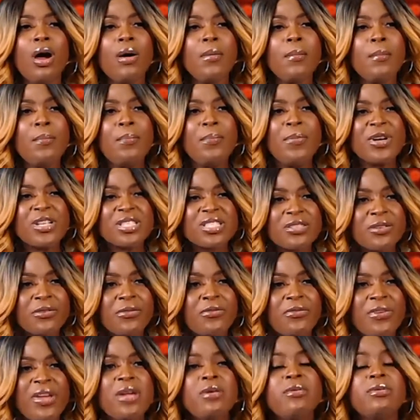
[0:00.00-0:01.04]

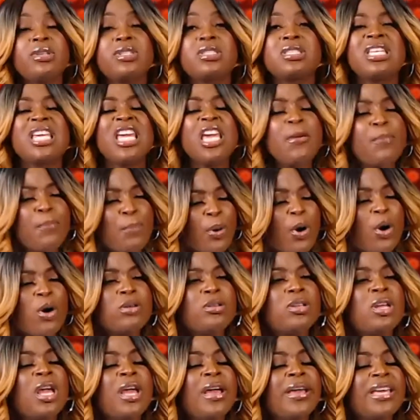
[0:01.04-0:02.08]
persevering, keep
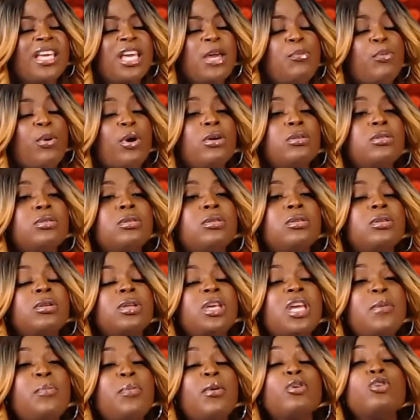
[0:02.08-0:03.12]
on
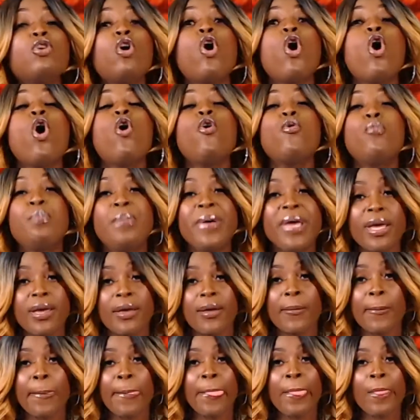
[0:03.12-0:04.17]
hoping.
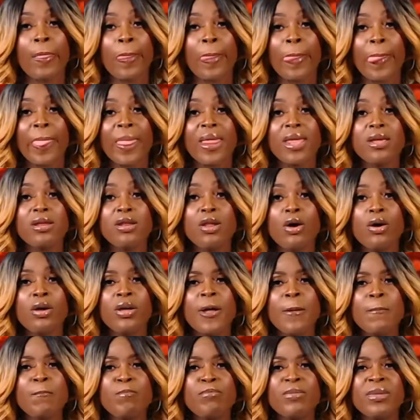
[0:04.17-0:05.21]
You know,
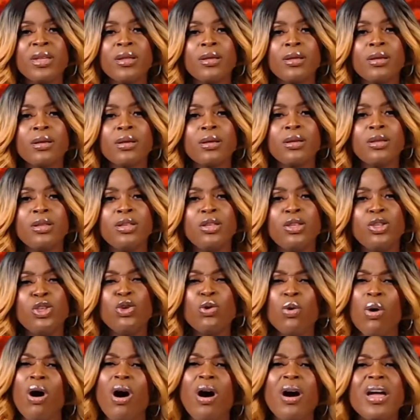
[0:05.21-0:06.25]

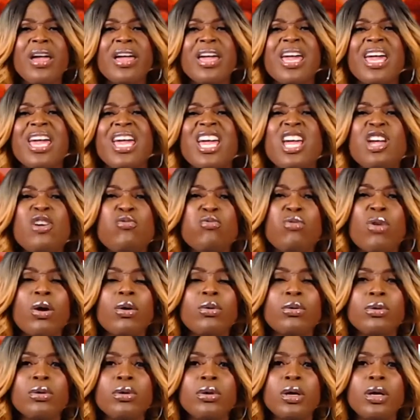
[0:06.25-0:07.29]
you are a
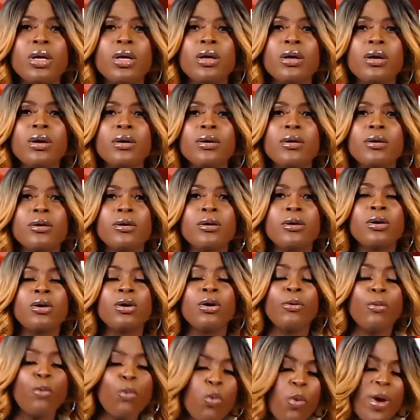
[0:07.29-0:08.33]
hero.
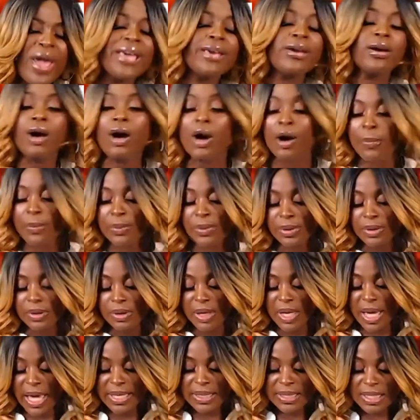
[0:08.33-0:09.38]
Wake up.
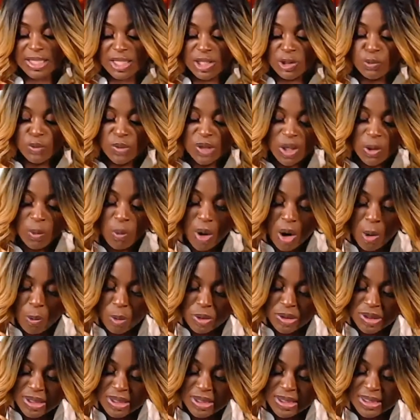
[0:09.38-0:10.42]
And this is really what I
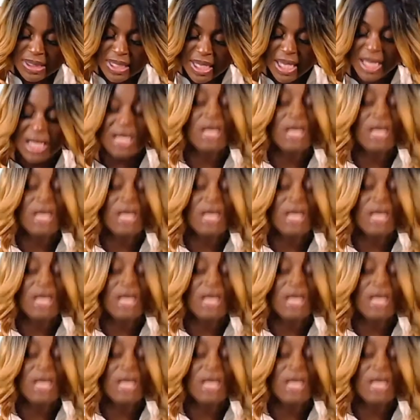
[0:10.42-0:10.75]
wanted to say.